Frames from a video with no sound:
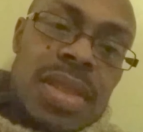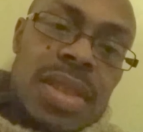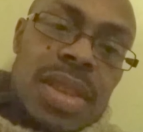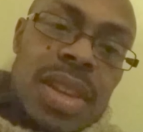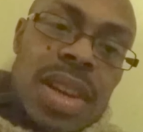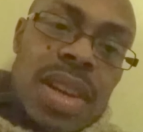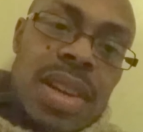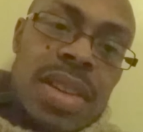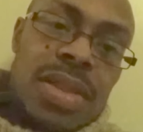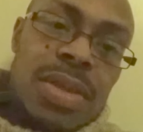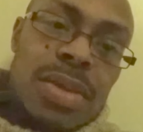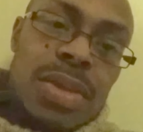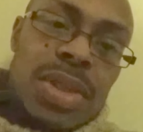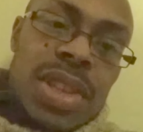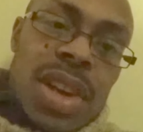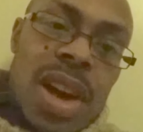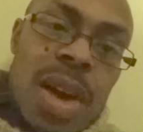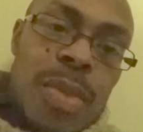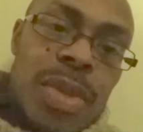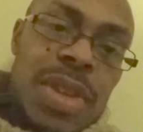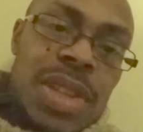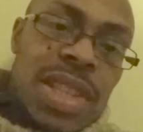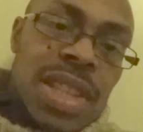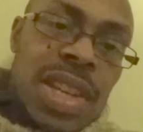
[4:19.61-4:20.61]
Okay? Use
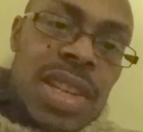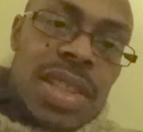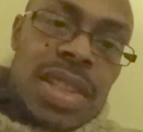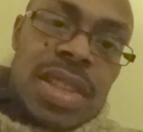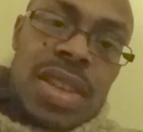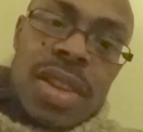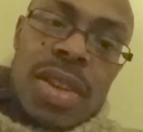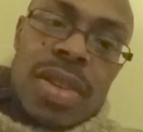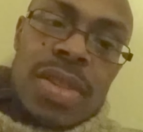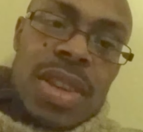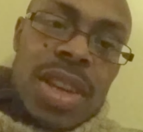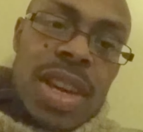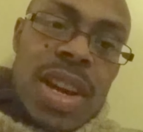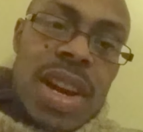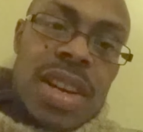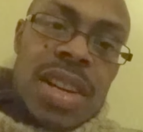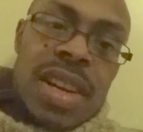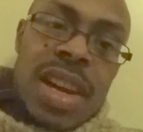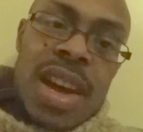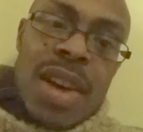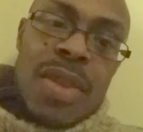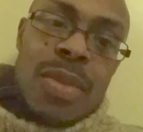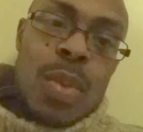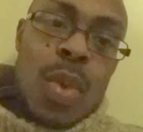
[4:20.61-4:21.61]
common sense here. You
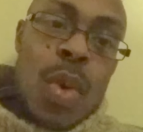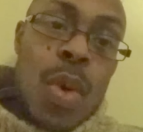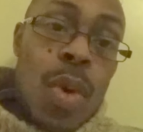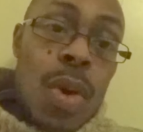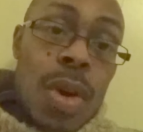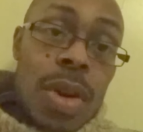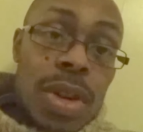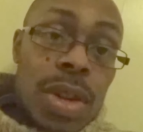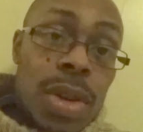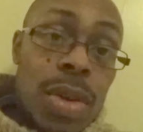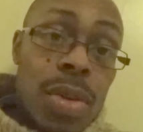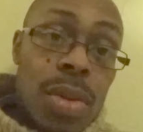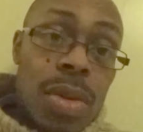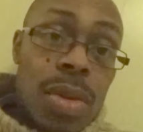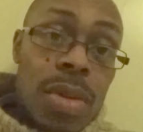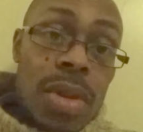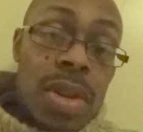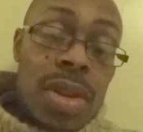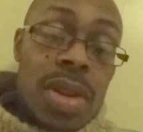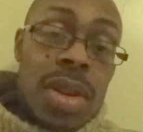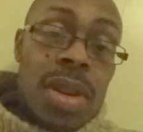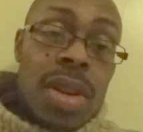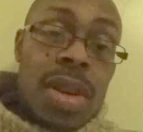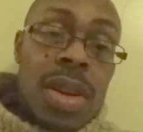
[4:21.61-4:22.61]
gotta have war,
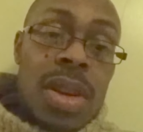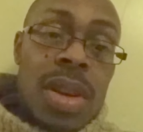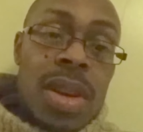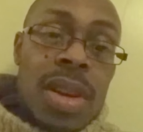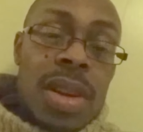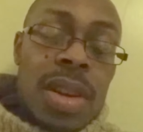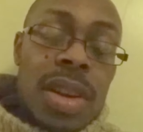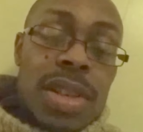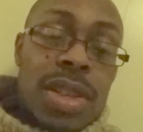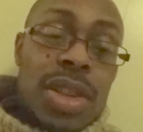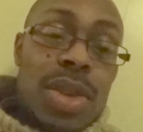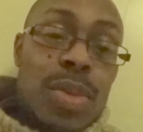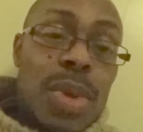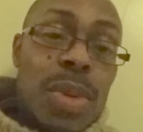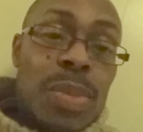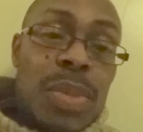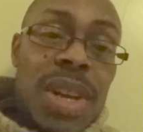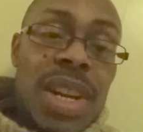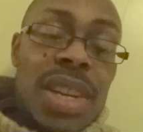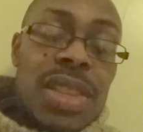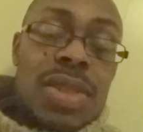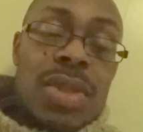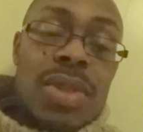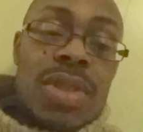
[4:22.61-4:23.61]
too, as human
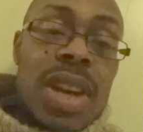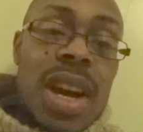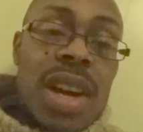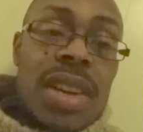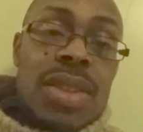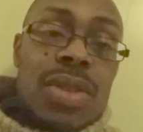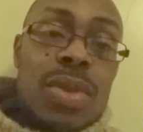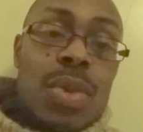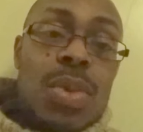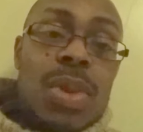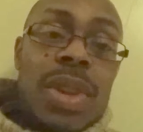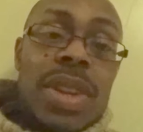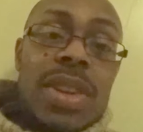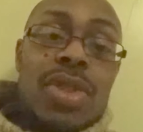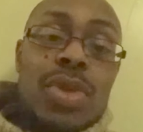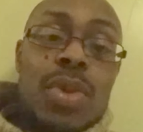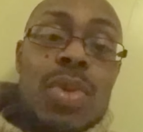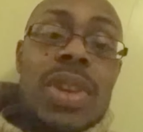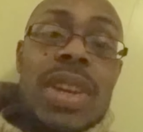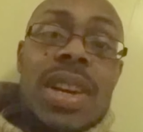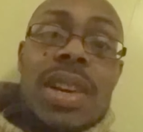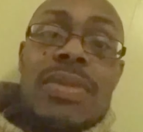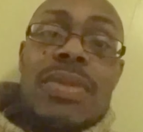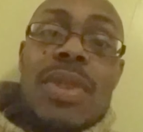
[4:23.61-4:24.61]
beings are not too
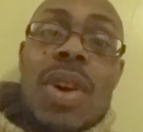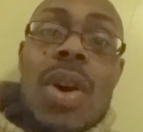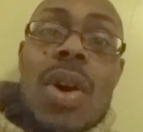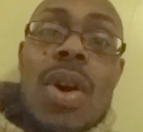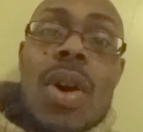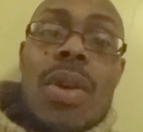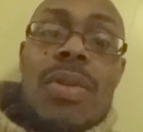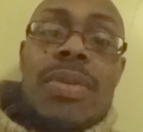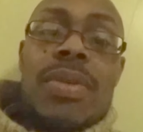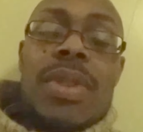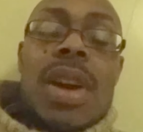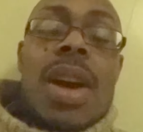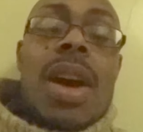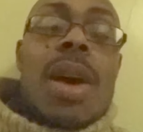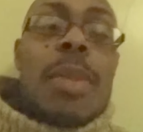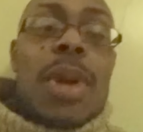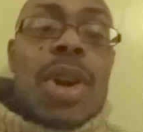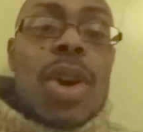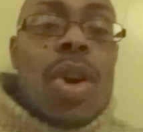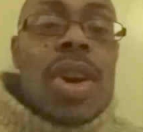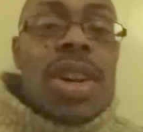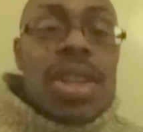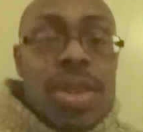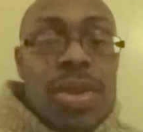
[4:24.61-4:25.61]
truly involved.
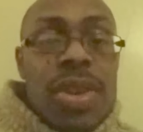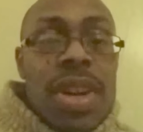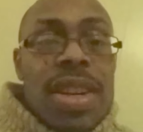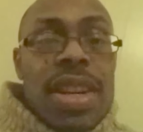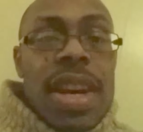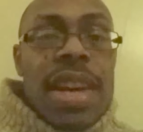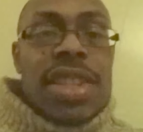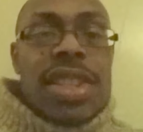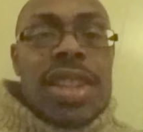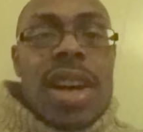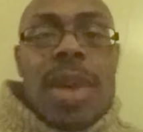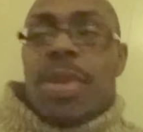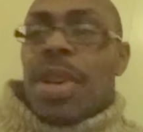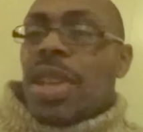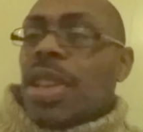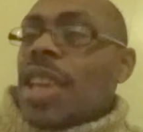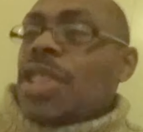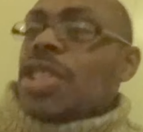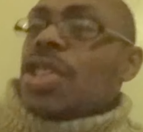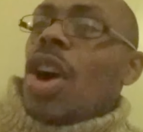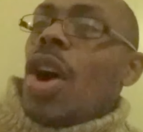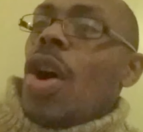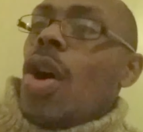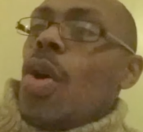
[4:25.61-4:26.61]
But on to the next subject.
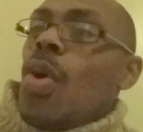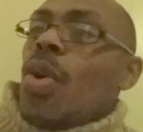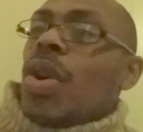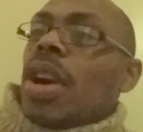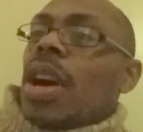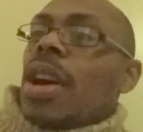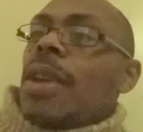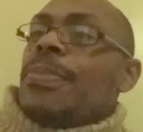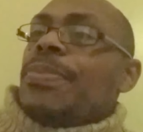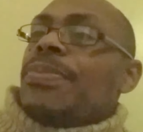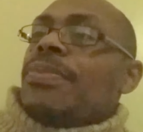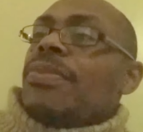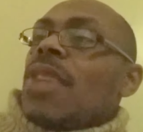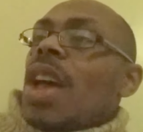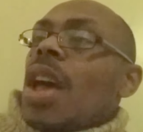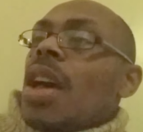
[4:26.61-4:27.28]
Let's go, okay?